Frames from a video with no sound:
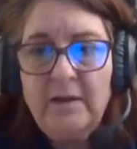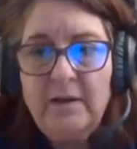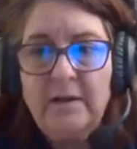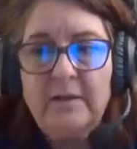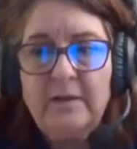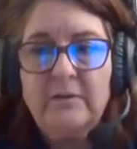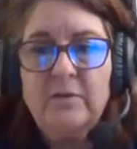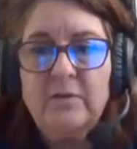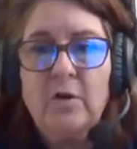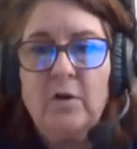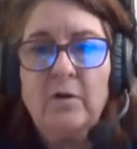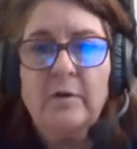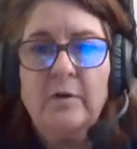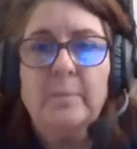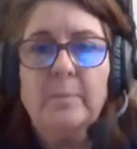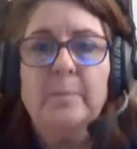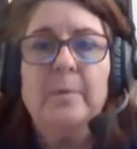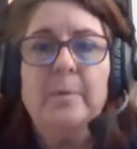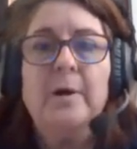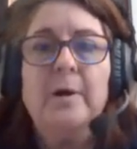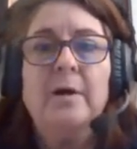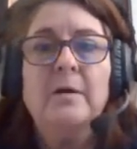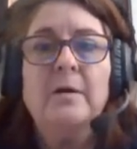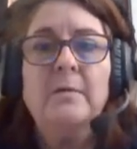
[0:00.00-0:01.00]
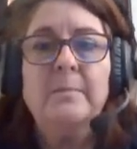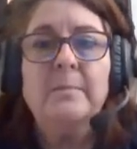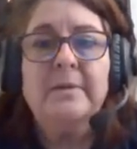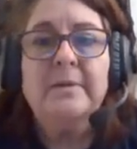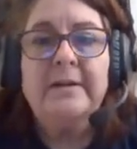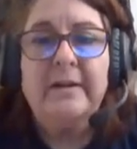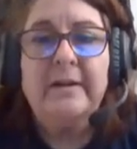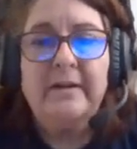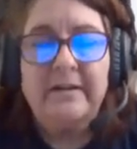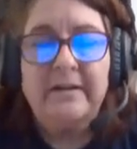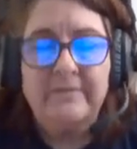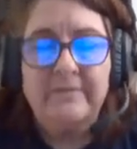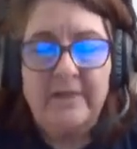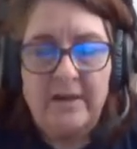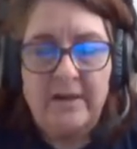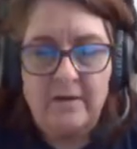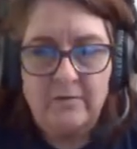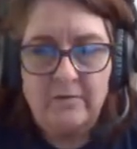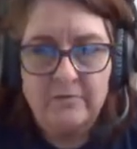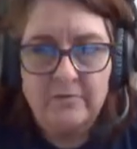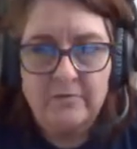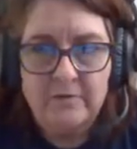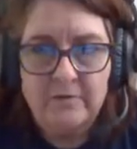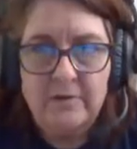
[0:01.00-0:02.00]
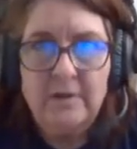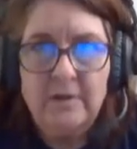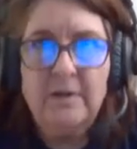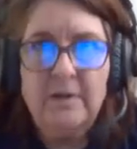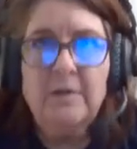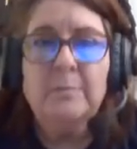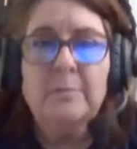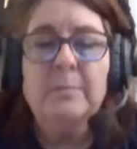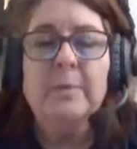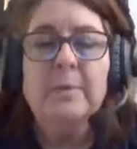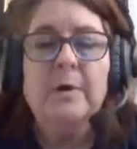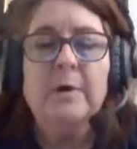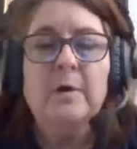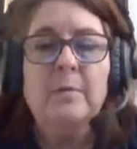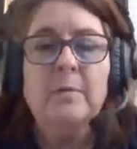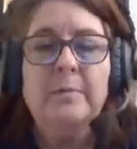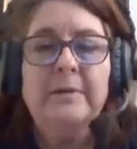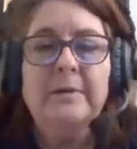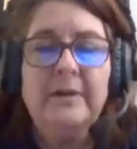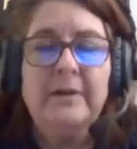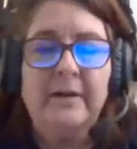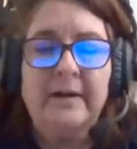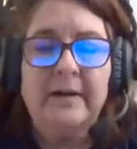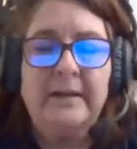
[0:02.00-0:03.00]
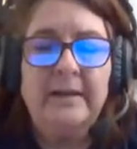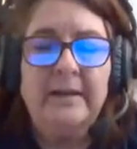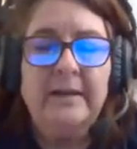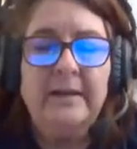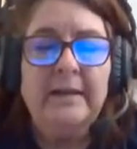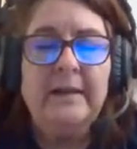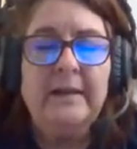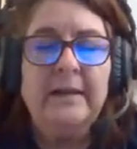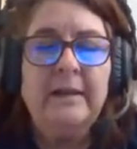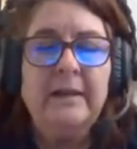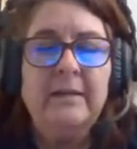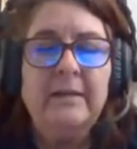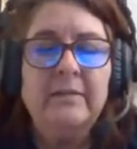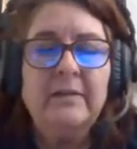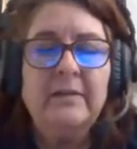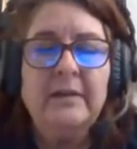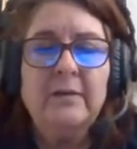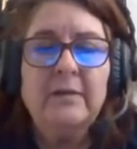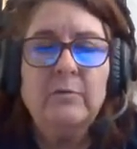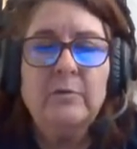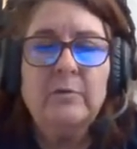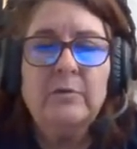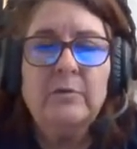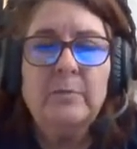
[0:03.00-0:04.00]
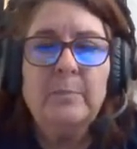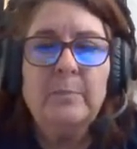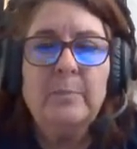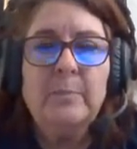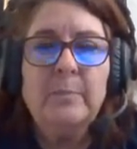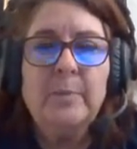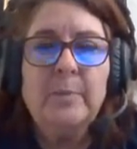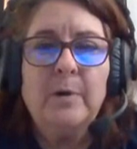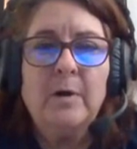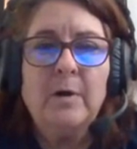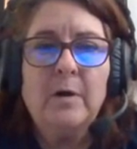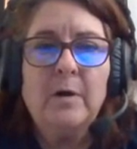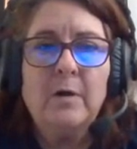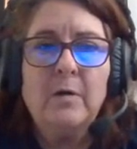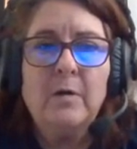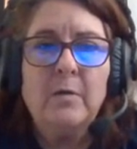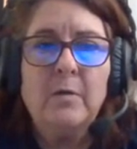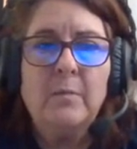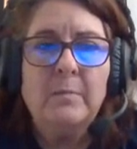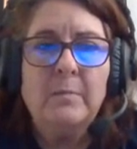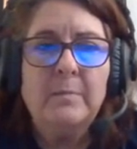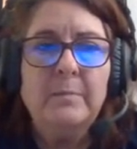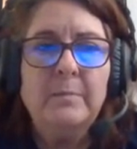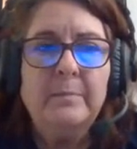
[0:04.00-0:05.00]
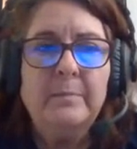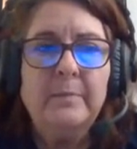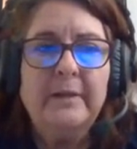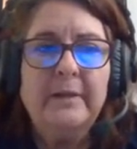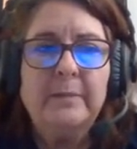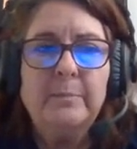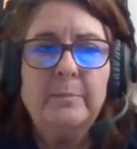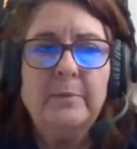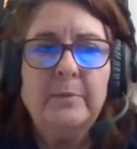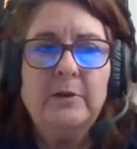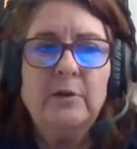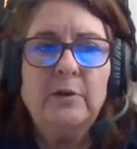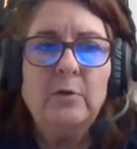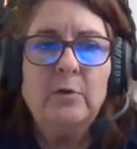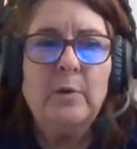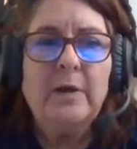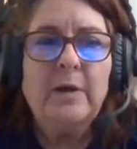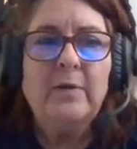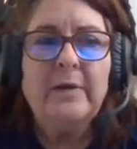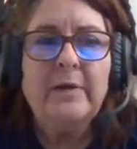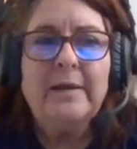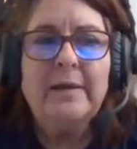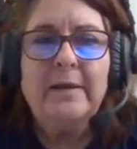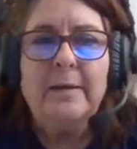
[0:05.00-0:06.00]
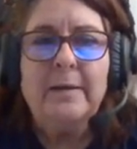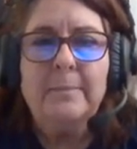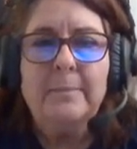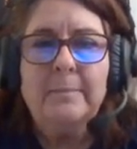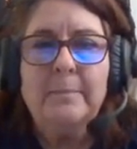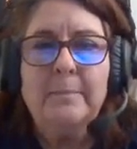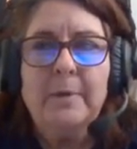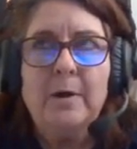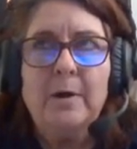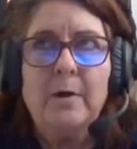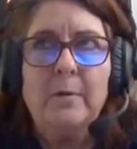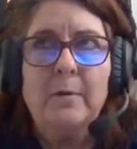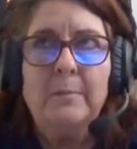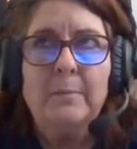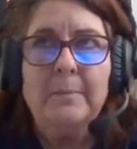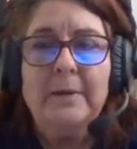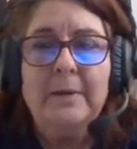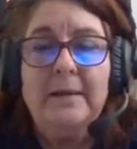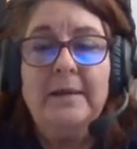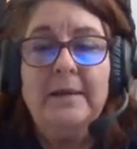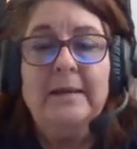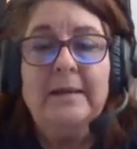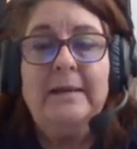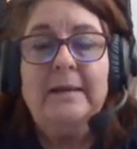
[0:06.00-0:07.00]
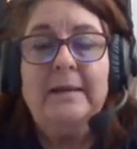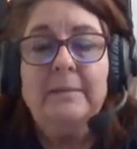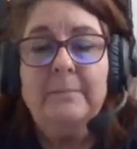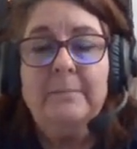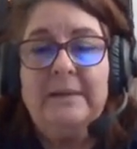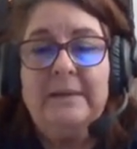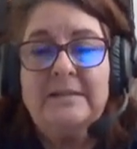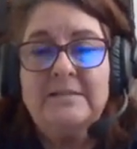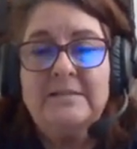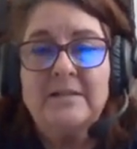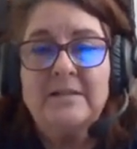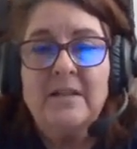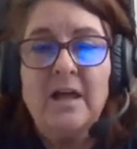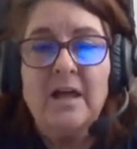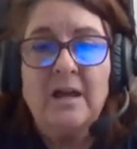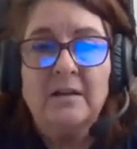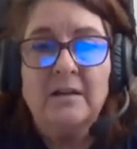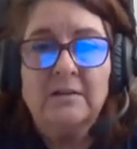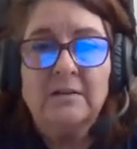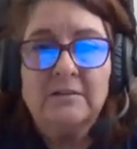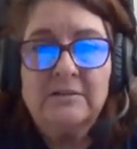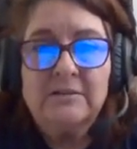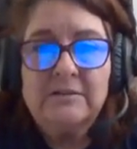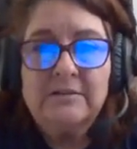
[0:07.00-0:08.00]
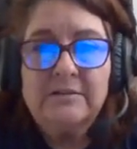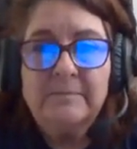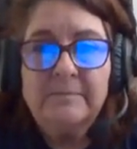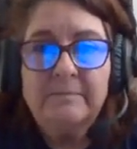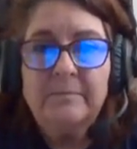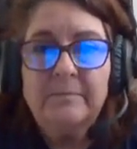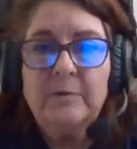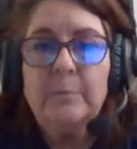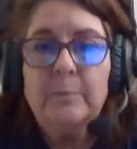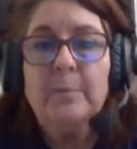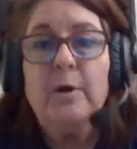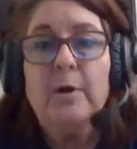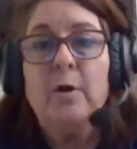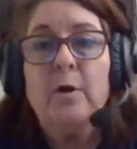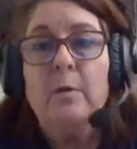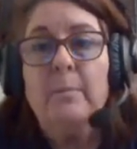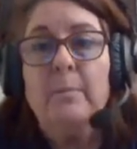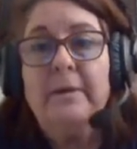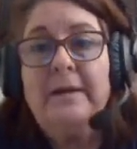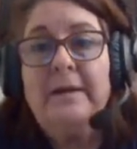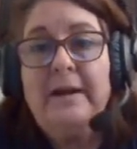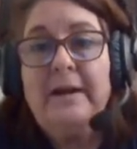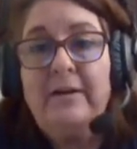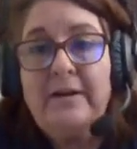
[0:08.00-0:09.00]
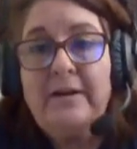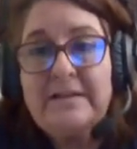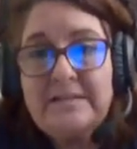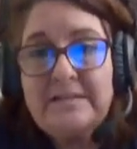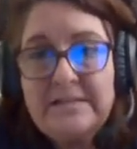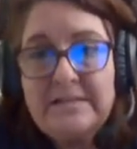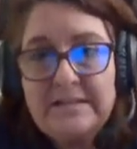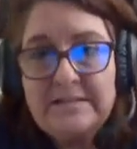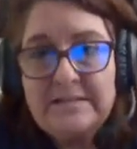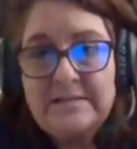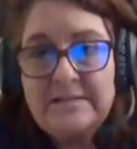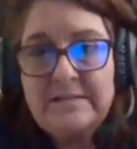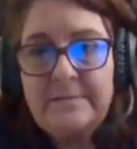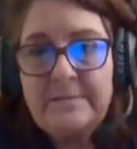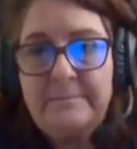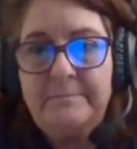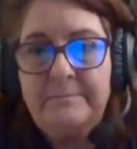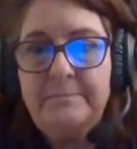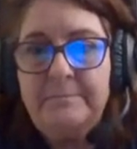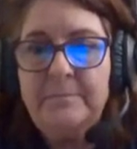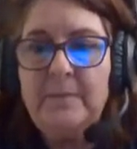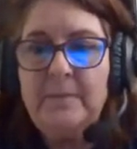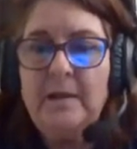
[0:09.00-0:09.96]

It's called a pulmonary valve. Pulmonary, anything with pulm, like P-U-L-M, pulm means lungs, the pulmonary system.